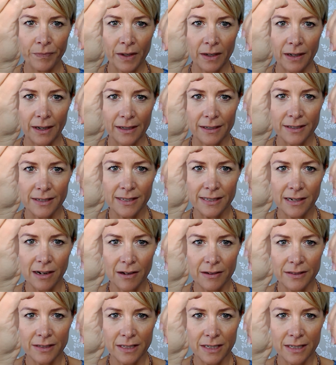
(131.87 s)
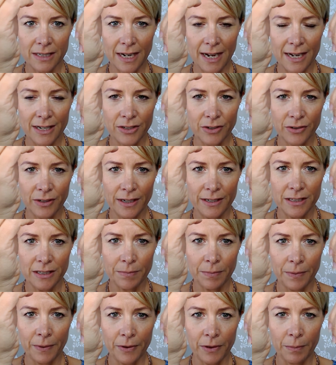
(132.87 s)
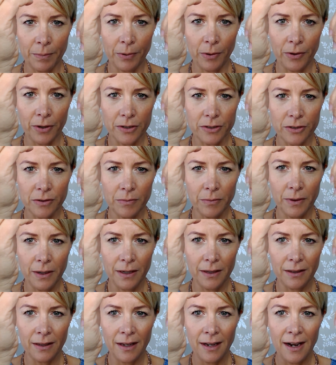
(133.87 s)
like a slanted head on it to put the product on with,